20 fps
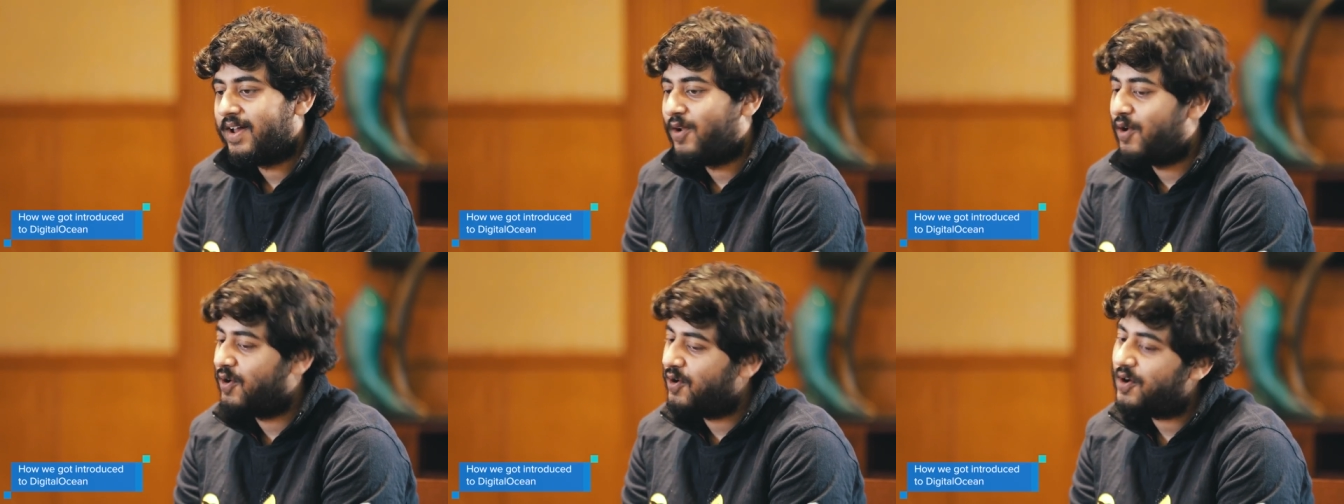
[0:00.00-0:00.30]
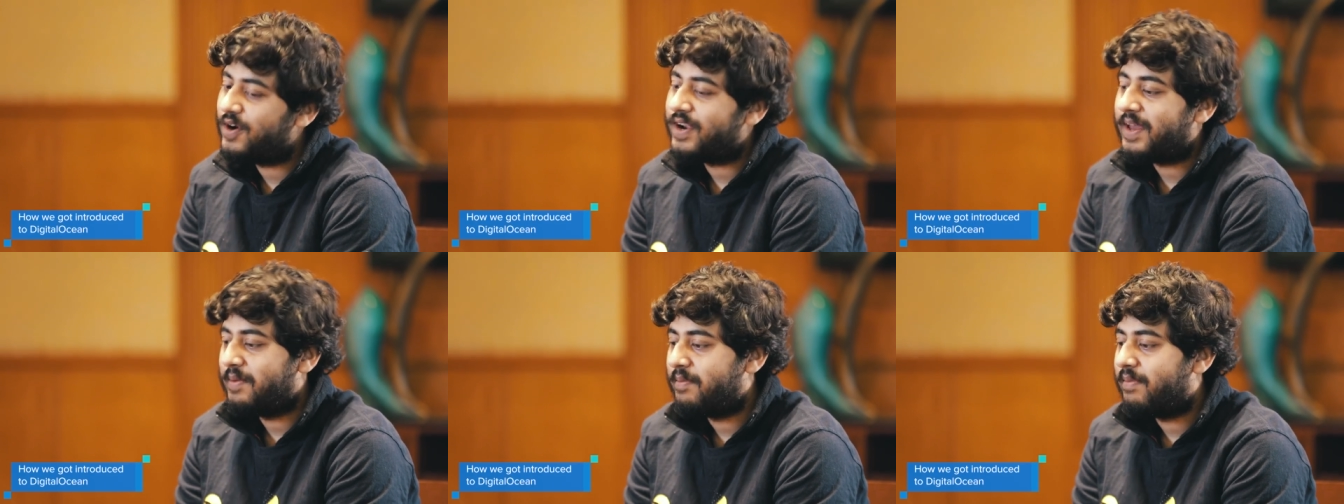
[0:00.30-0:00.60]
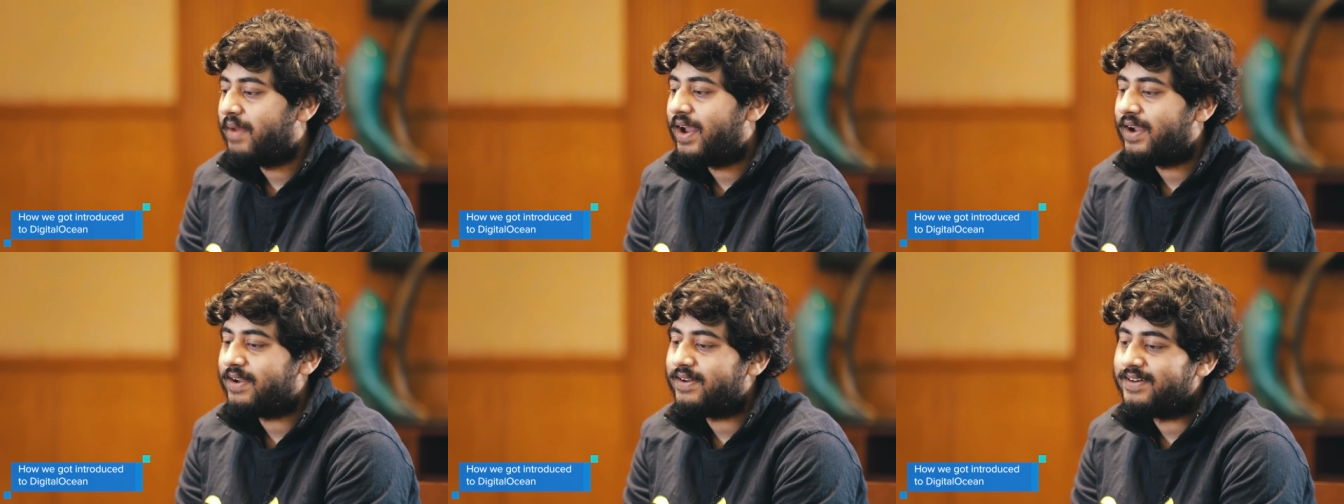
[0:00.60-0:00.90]
a long, long
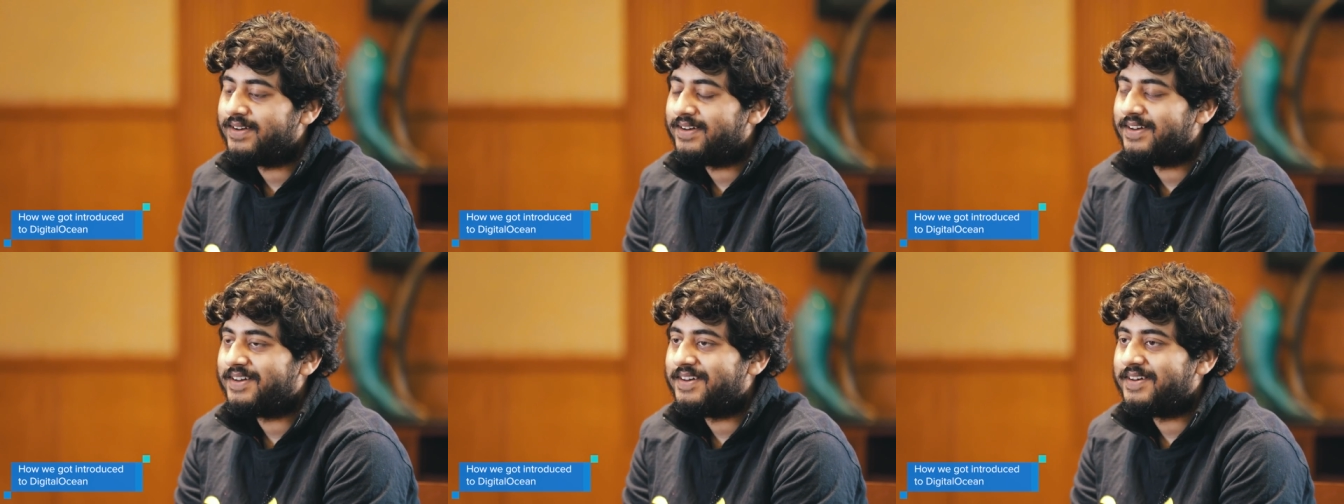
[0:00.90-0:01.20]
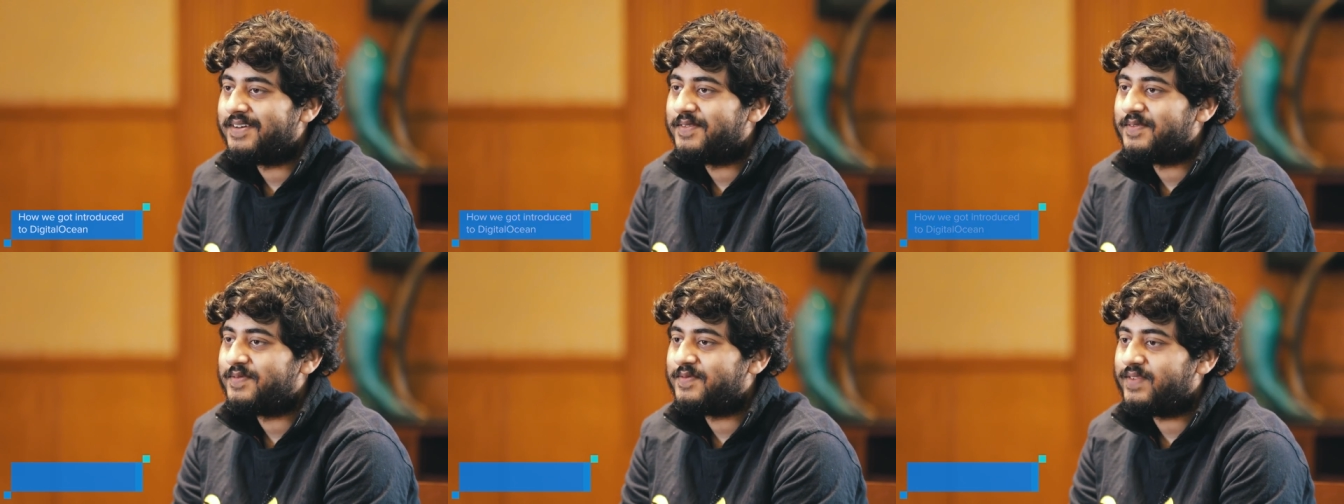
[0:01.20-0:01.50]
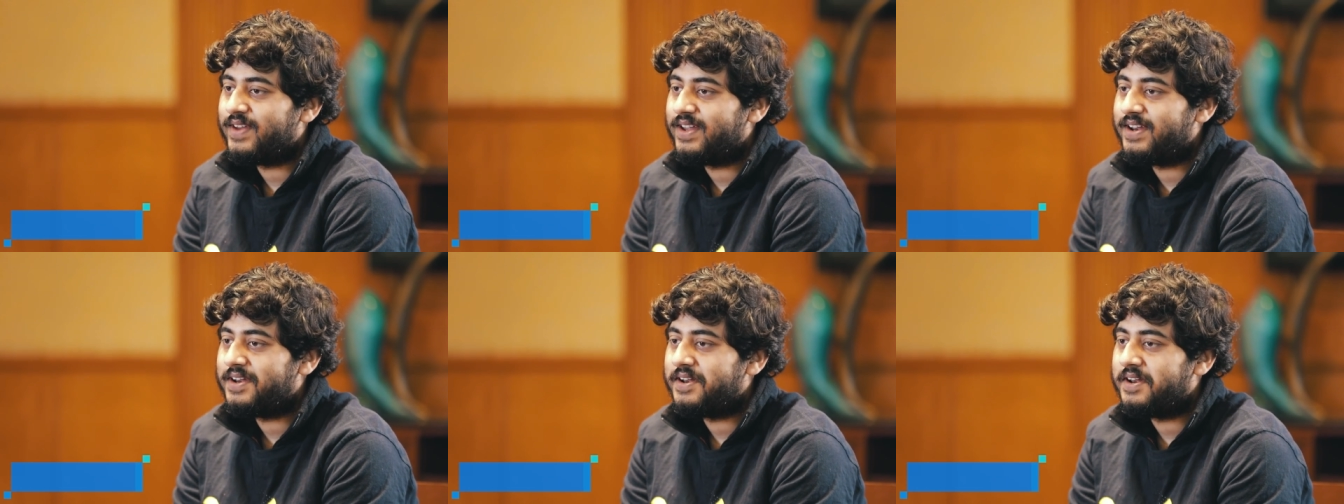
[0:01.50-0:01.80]
time back uh,
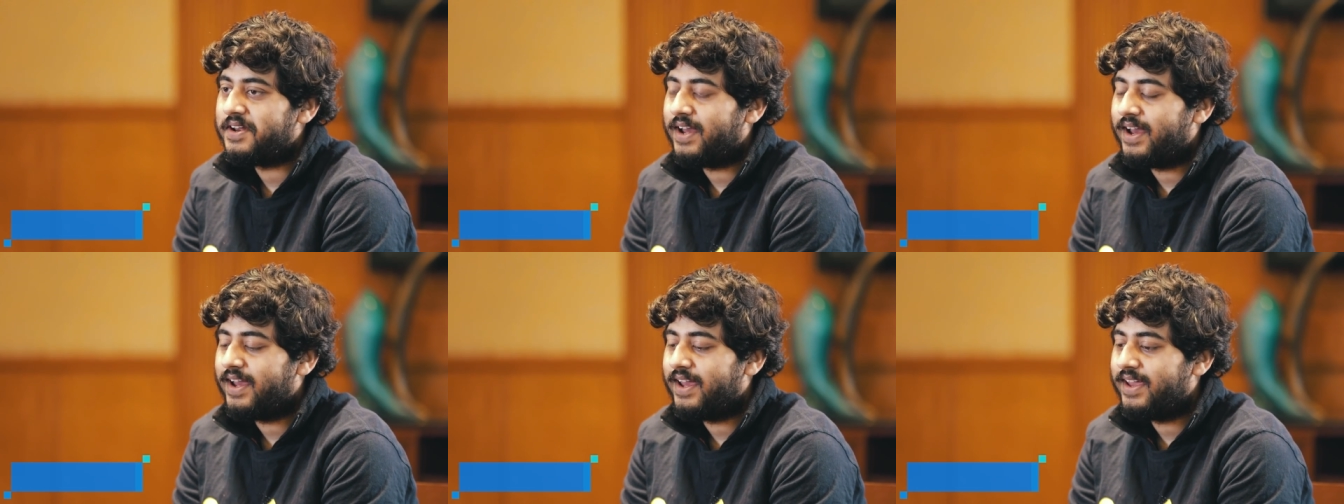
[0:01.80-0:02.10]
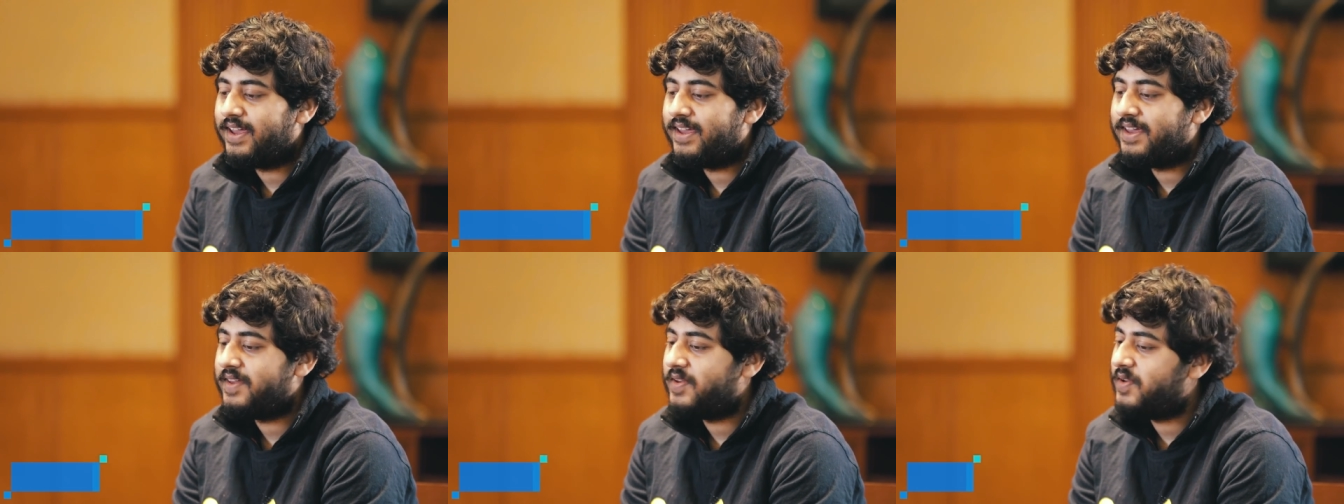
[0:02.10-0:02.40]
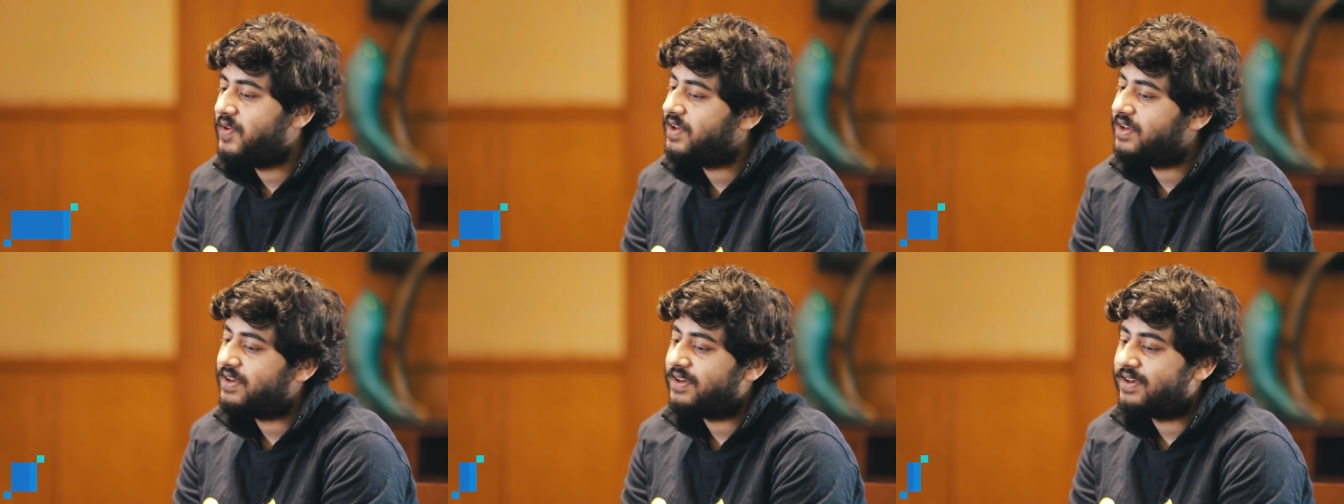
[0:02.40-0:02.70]
when I